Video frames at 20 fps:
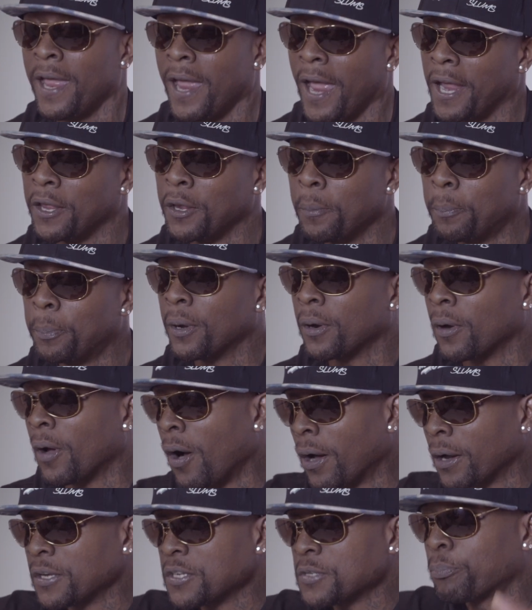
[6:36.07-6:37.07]
And you put
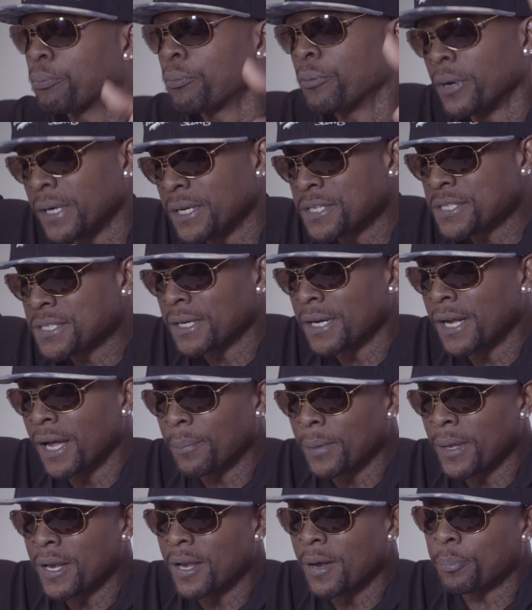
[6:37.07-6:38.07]
all this pretty shit
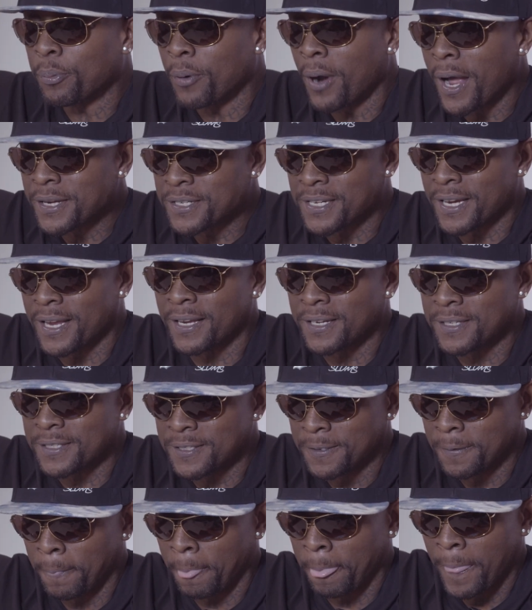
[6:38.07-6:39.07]
up in the
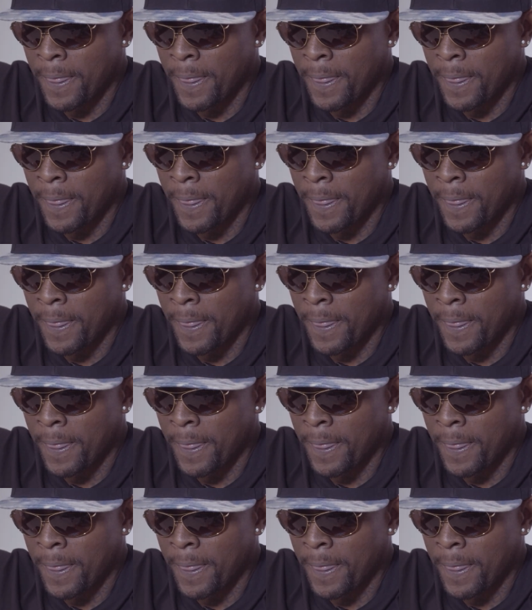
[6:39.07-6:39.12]
projects